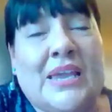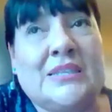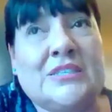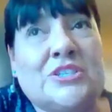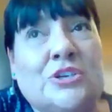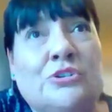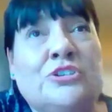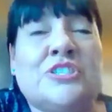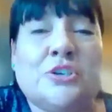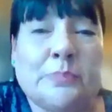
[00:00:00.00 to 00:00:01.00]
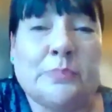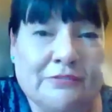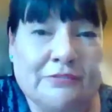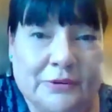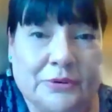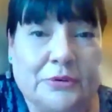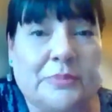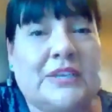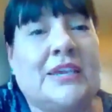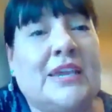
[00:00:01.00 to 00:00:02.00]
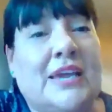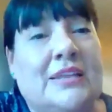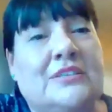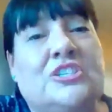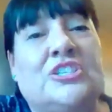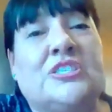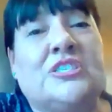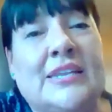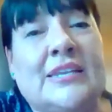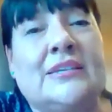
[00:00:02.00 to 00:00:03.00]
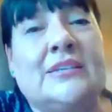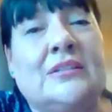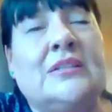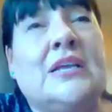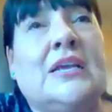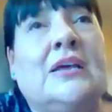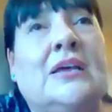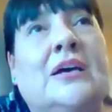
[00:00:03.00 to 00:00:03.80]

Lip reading: And so you still pay federal, but again, just any little